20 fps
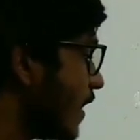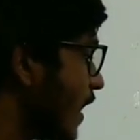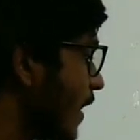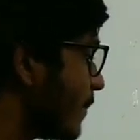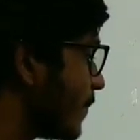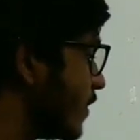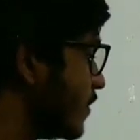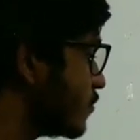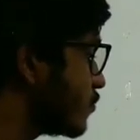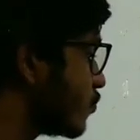what
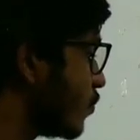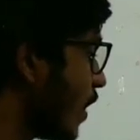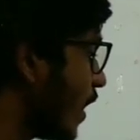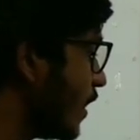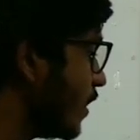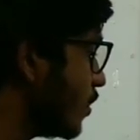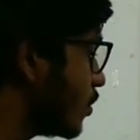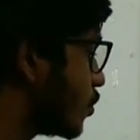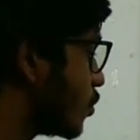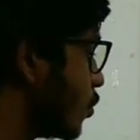happens,
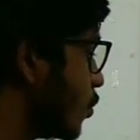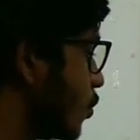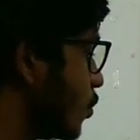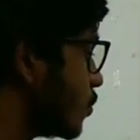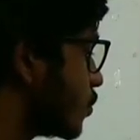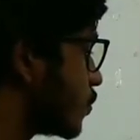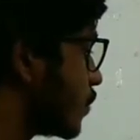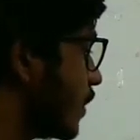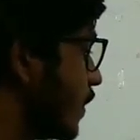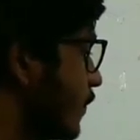1,
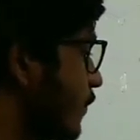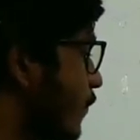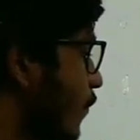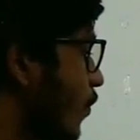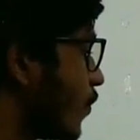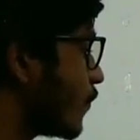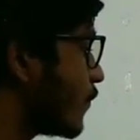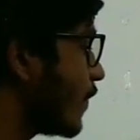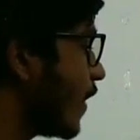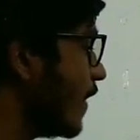2, 3,
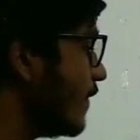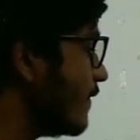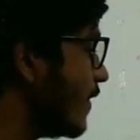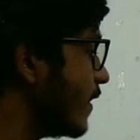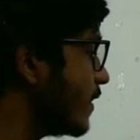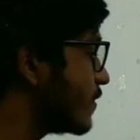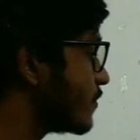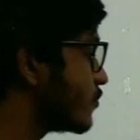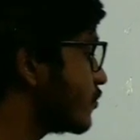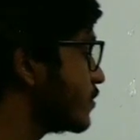4, 5,
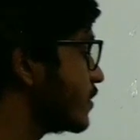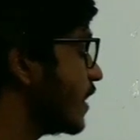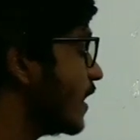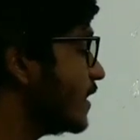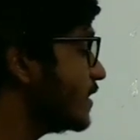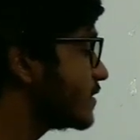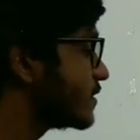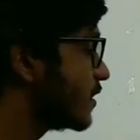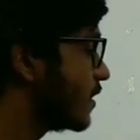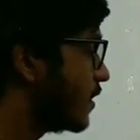and so
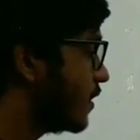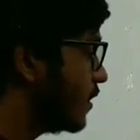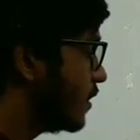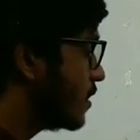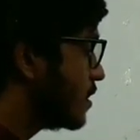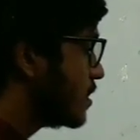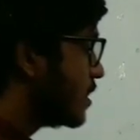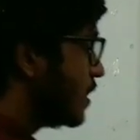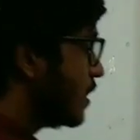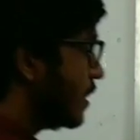there is
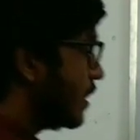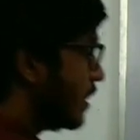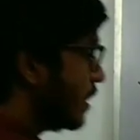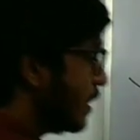a